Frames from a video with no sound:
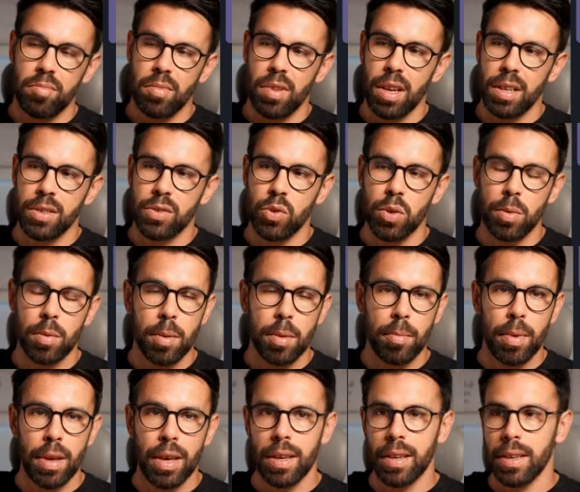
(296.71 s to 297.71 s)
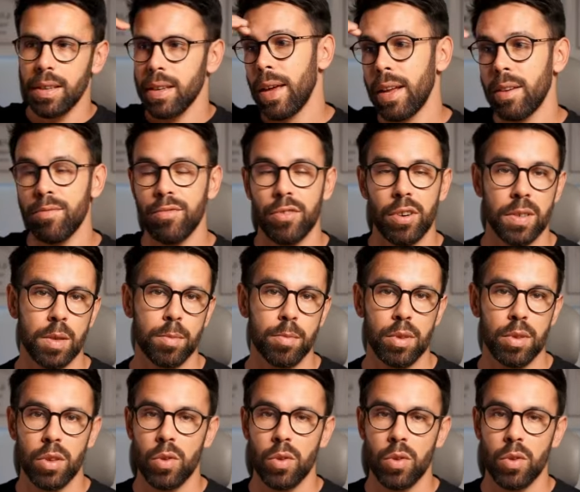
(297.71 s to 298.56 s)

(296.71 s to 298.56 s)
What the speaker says: extremely big, and for example,